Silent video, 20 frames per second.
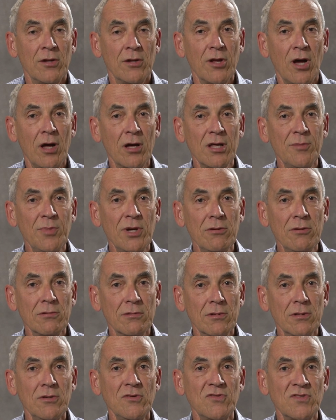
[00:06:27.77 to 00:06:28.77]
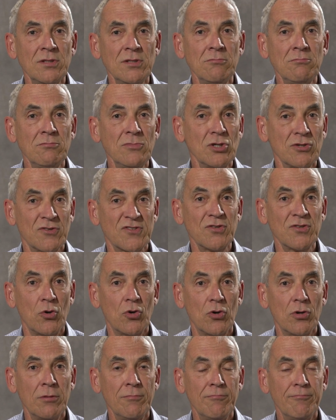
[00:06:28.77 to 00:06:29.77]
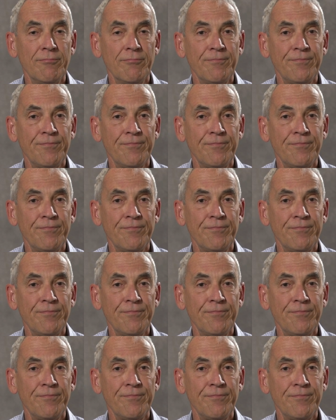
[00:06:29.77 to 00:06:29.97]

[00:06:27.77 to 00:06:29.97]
Talk about losing your soul.